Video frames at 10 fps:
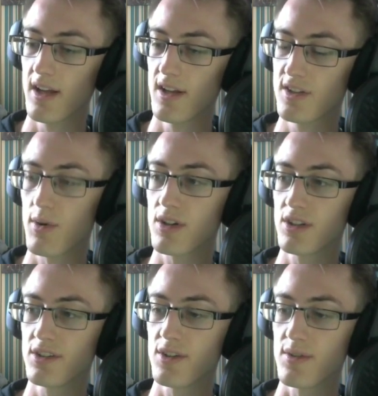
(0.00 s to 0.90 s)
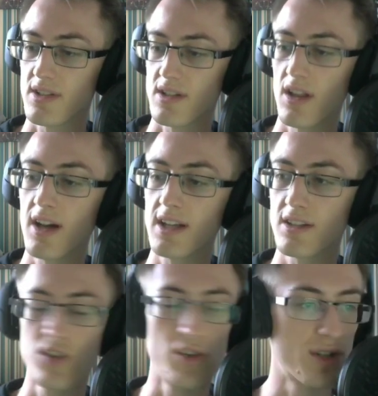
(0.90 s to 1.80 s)
So what I'm gonna do is line the
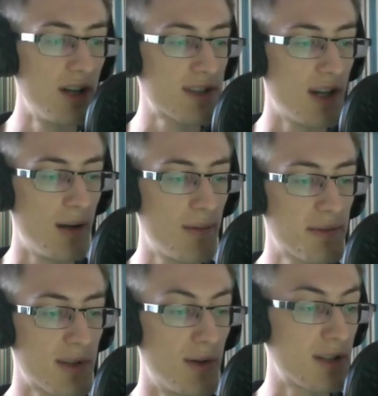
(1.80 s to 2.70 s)
two shots up so it